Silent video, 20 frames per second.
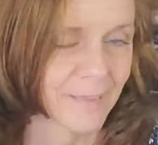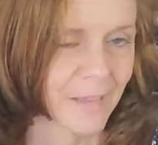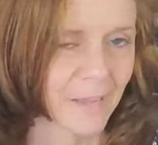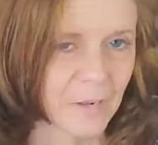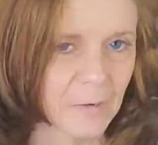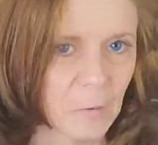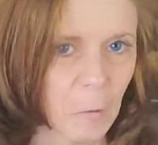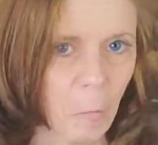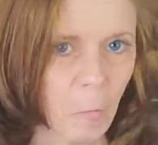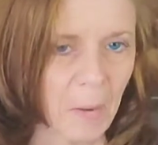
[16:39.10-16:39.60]

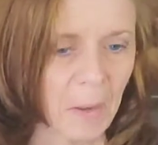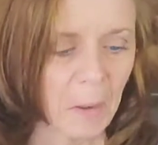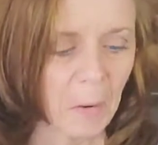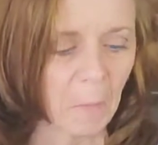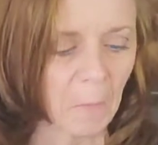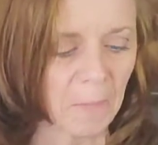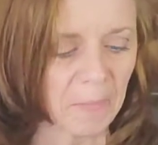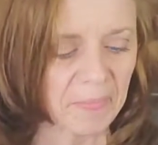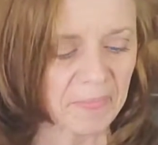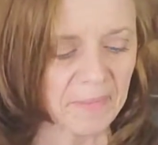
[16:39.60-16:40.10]
underwear
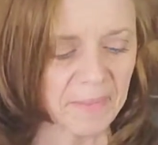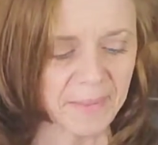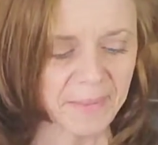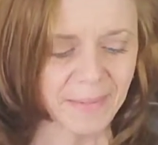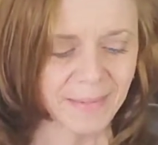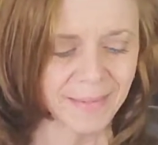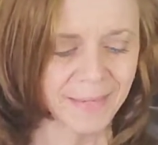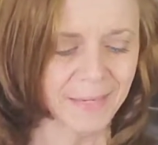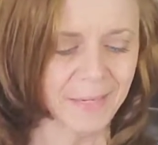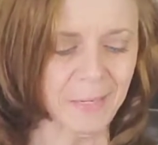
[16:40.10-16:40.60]
with it,
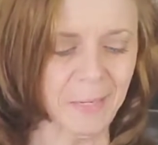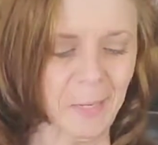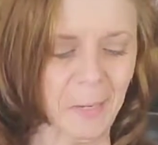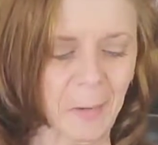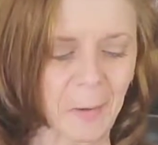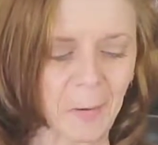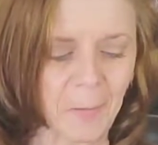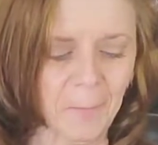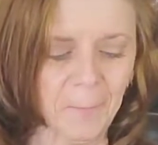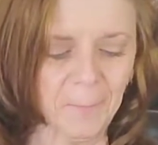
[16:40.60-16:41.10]
you
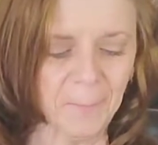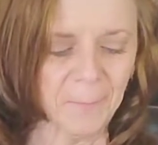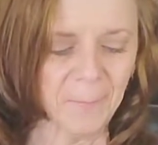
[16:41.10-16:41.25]
know,